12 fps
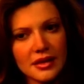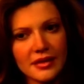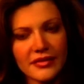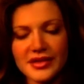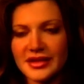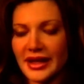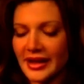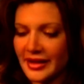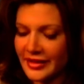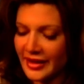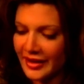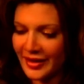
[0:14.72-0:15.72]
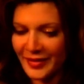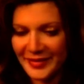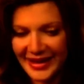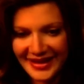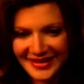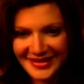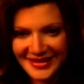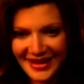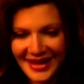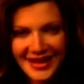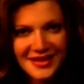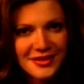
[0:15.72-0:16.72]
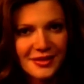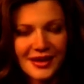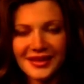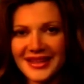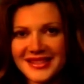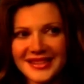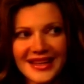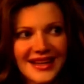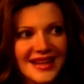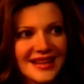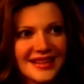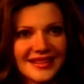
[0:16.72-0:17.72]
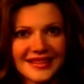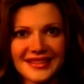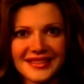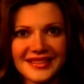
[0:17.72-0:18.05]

And for a second, I thought, Oh man, did I get drunk last night and.